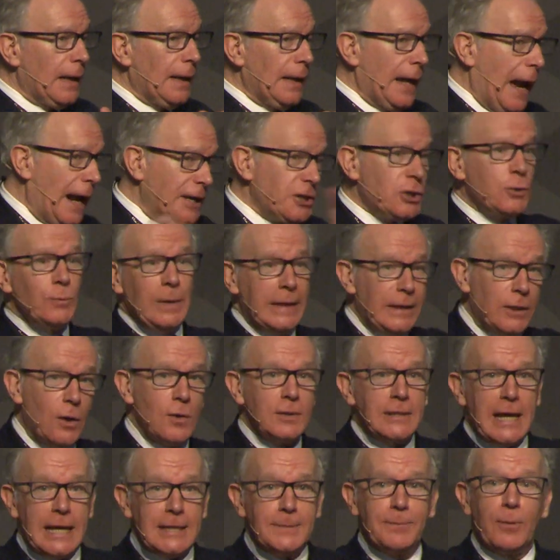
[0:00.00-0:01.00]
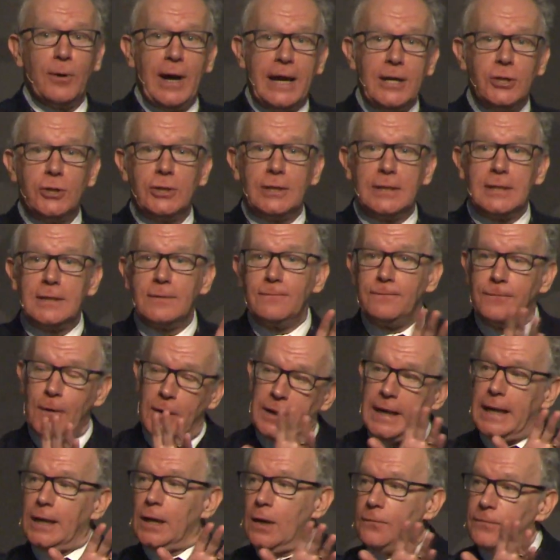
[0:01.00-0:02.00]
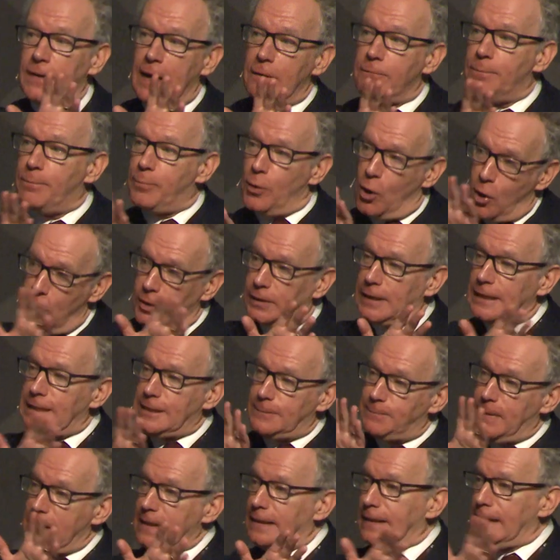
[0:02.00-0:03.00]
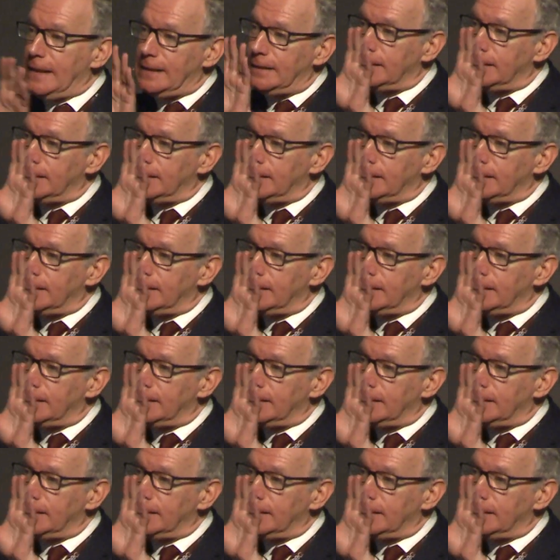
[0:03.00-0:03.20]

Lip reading: actually, those aspirations, funny enough, have broadly speaking